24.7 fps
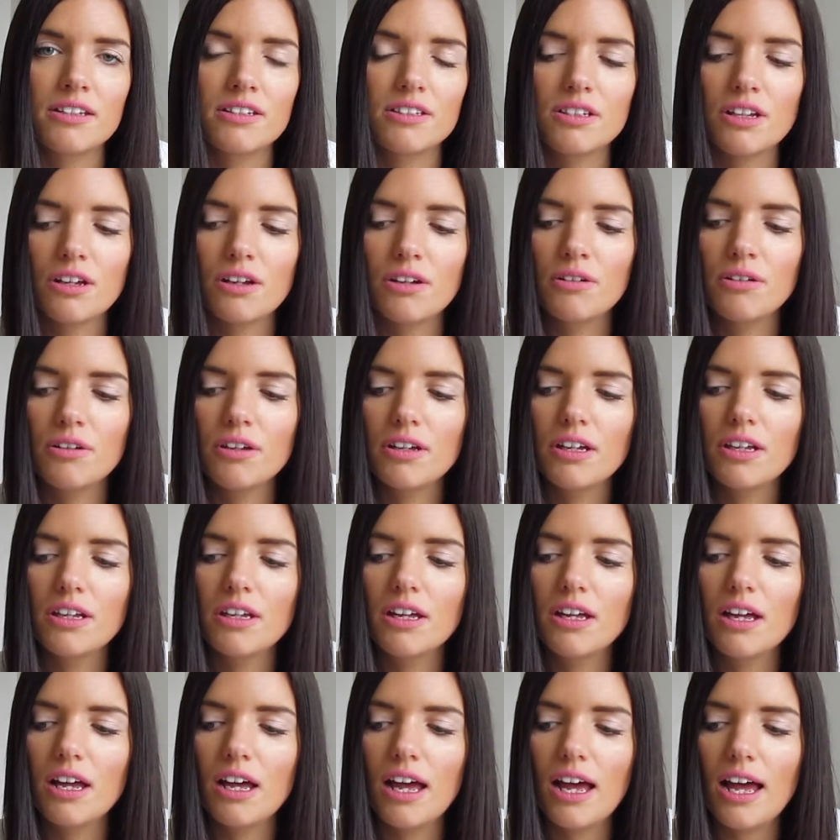So
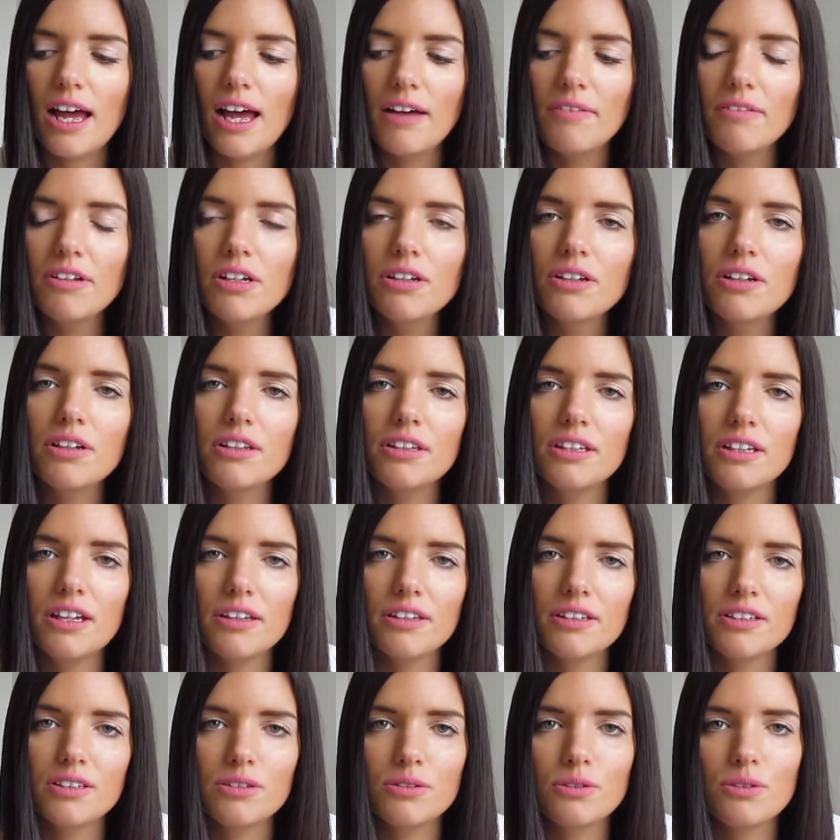have a look at the
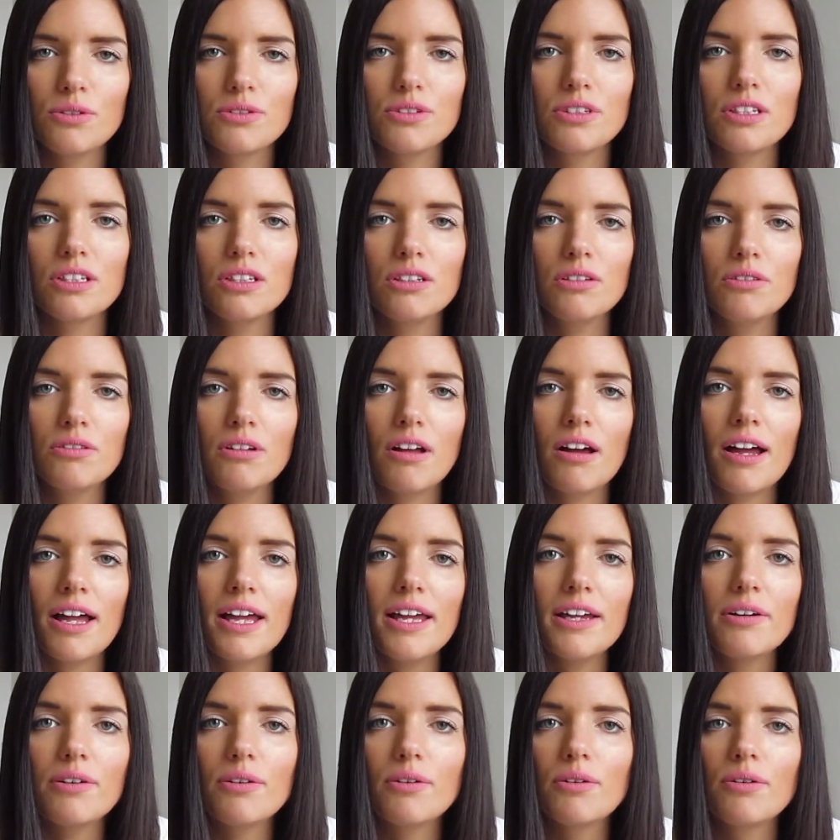other stores that you
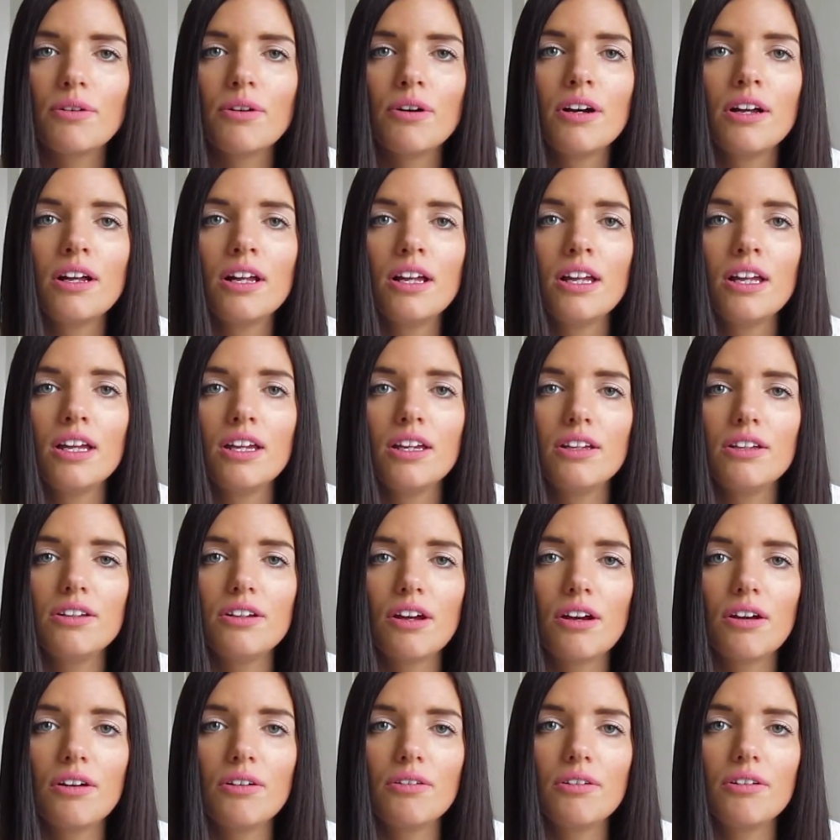like, or
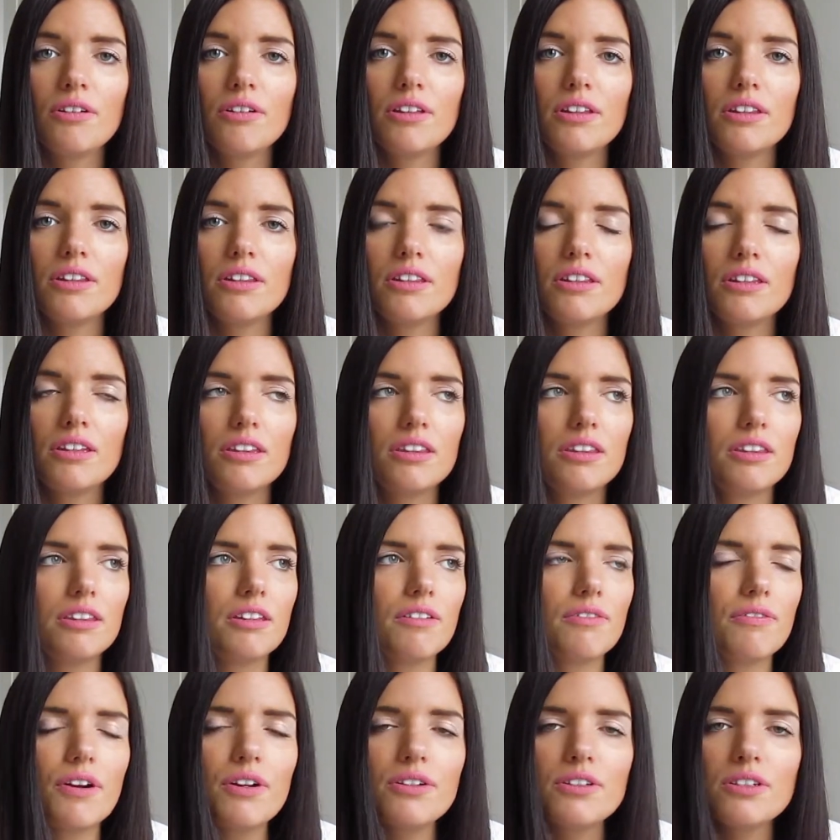
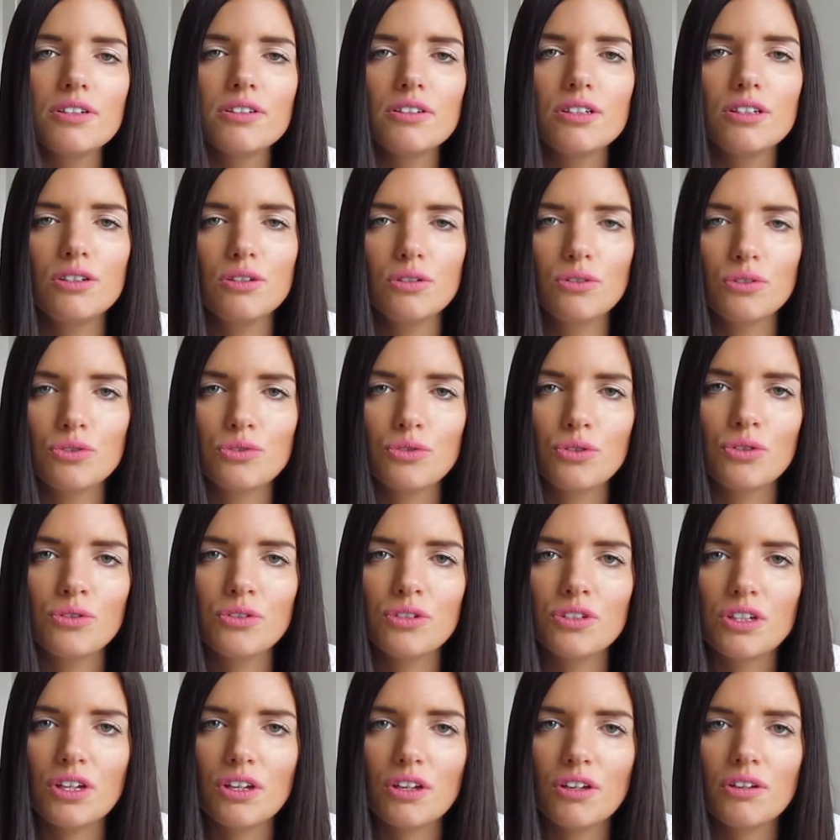the photos that you're
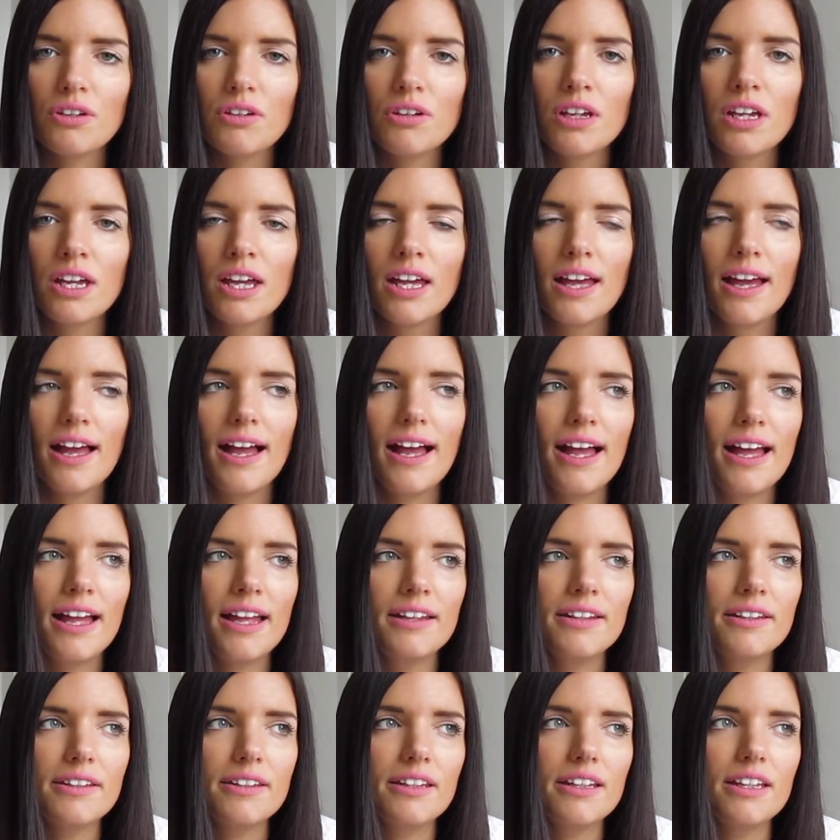drawn to,
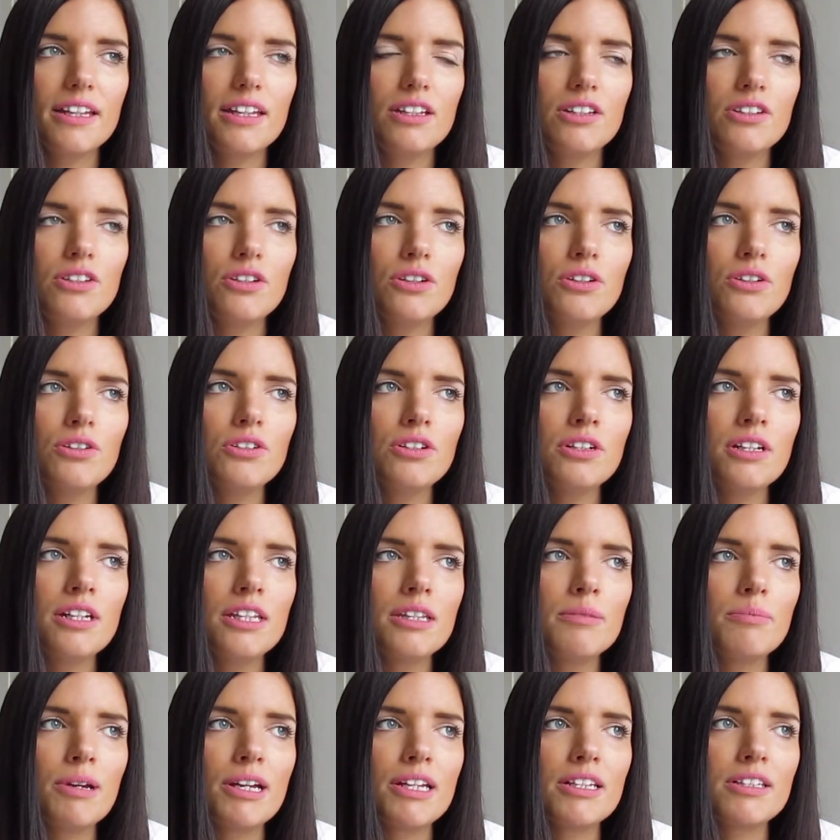and usually
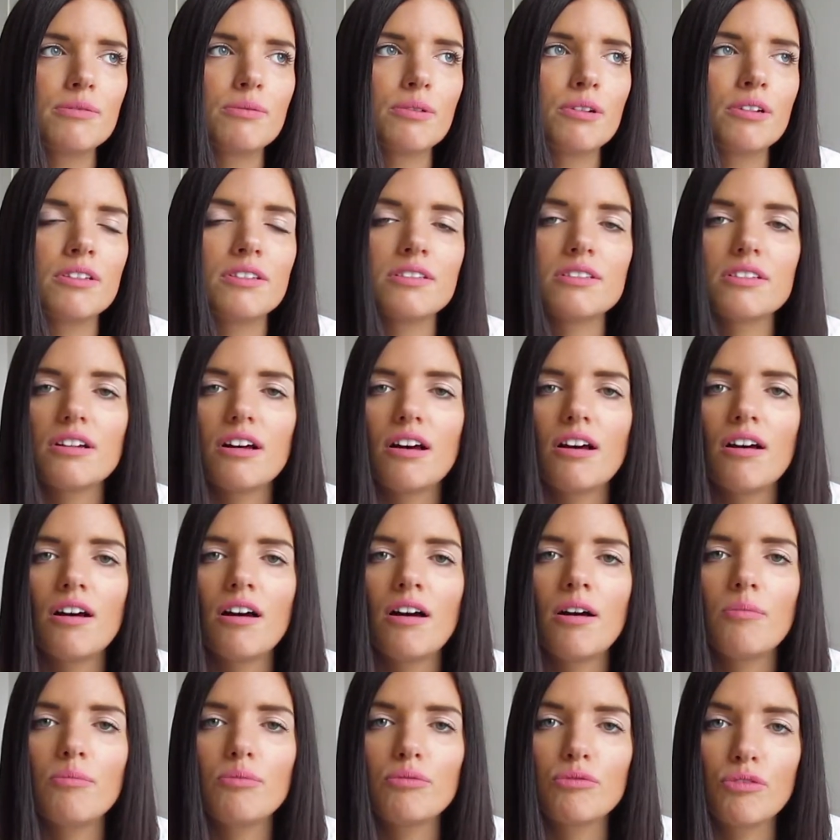the best ones
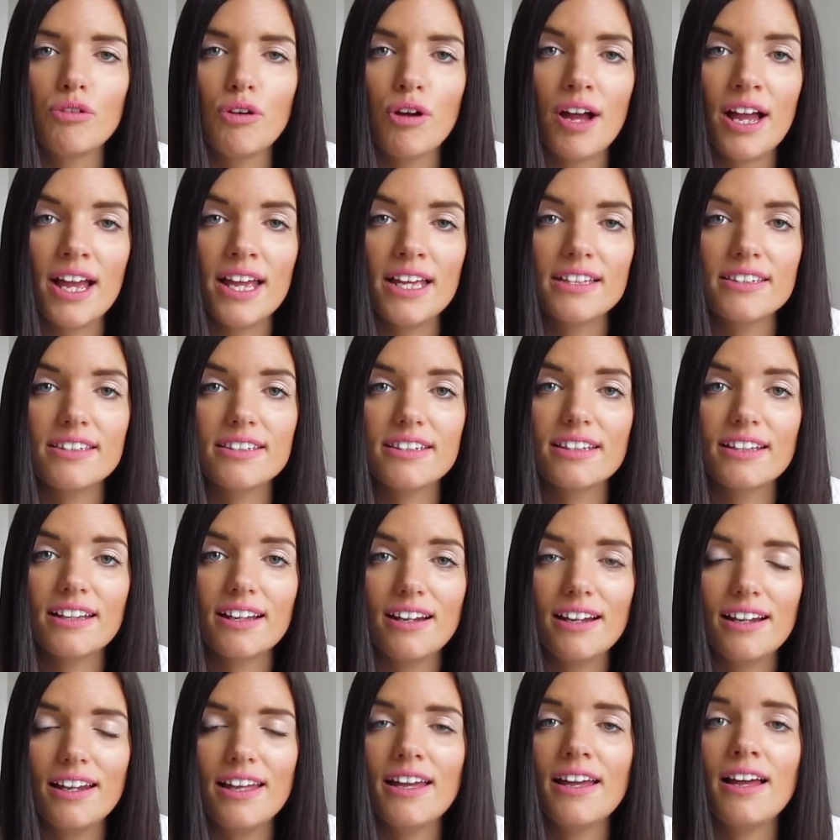are bright,
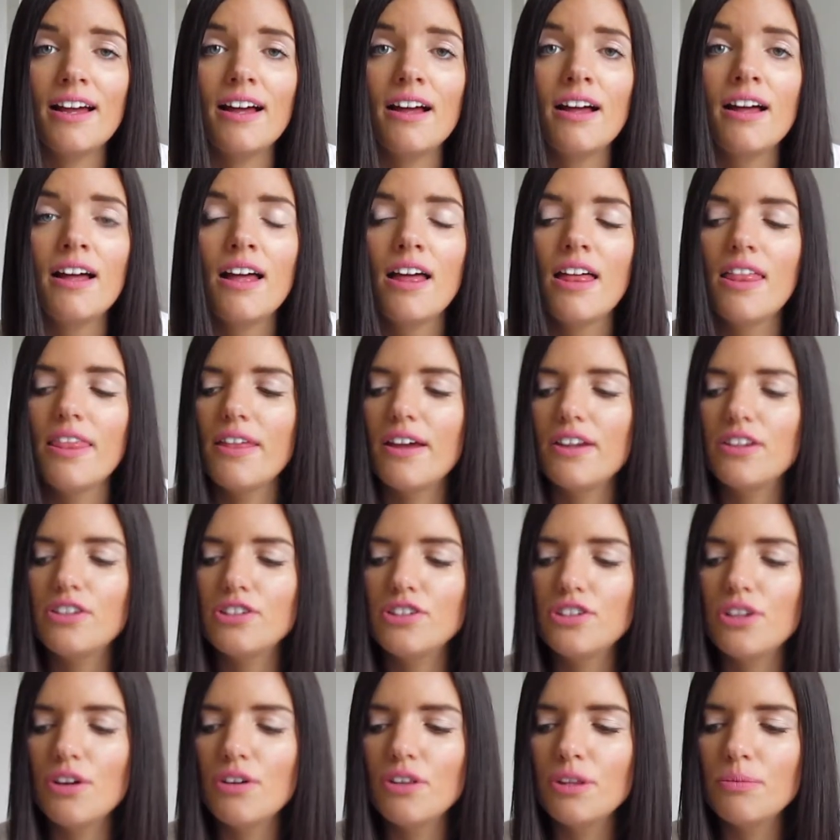clear, they
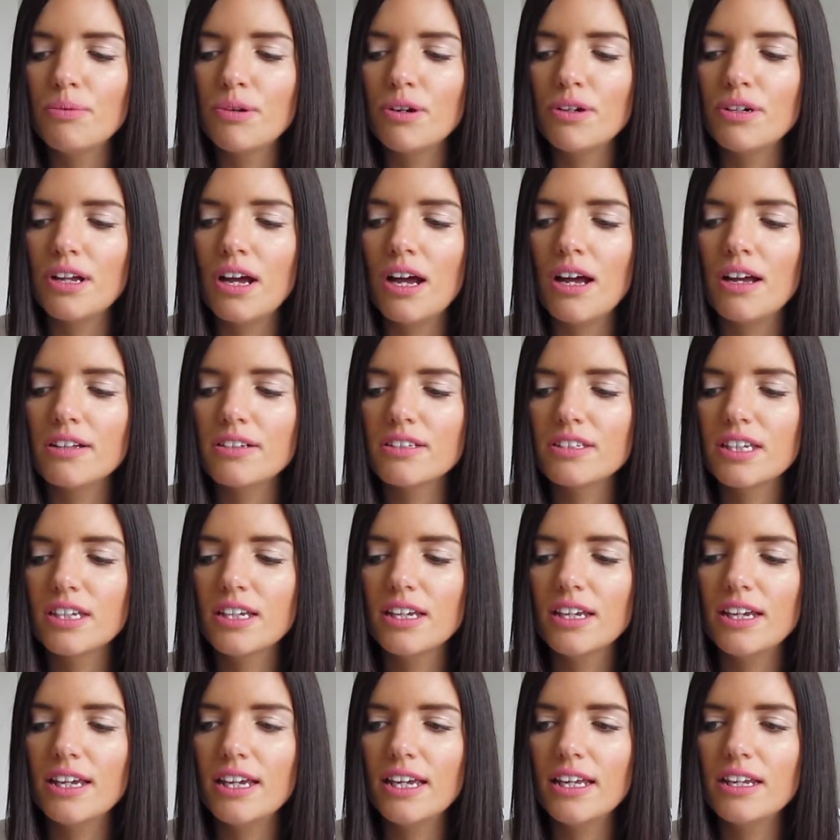show the product
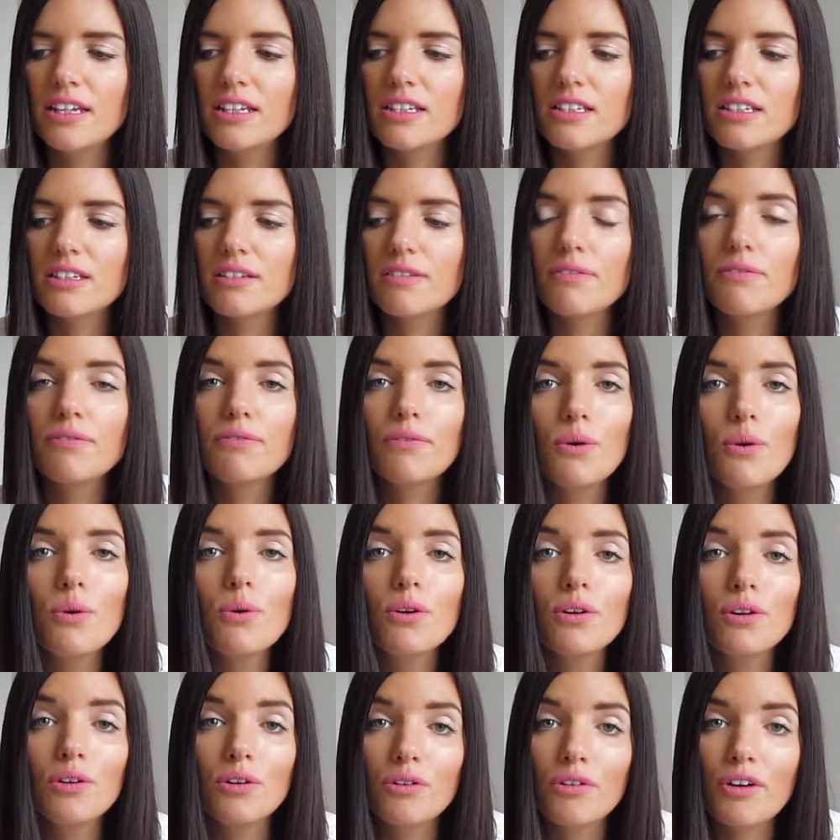in its full
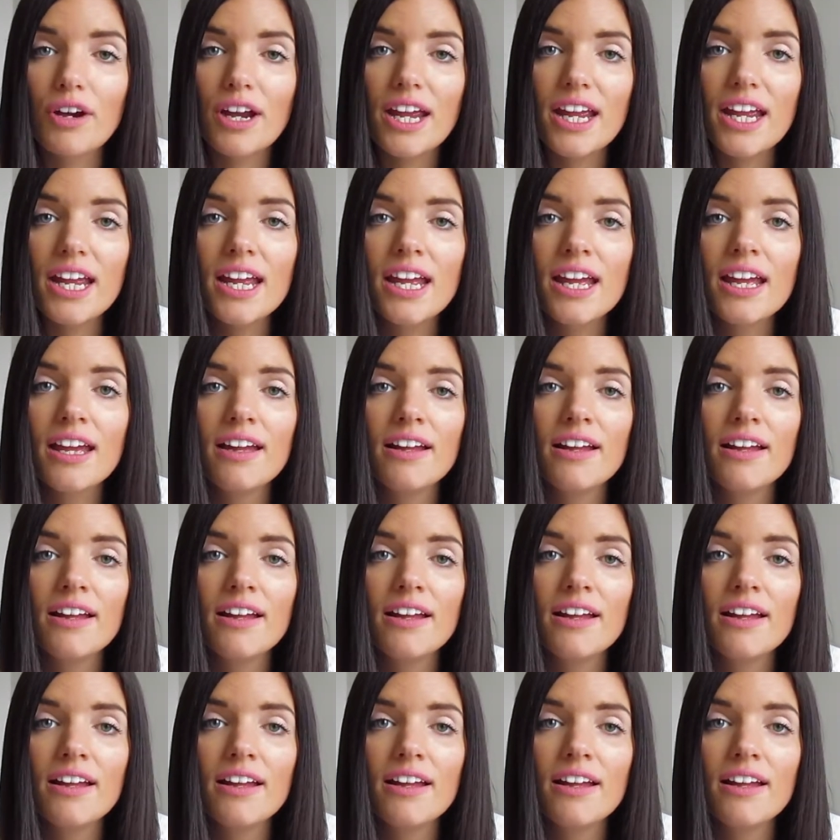glory.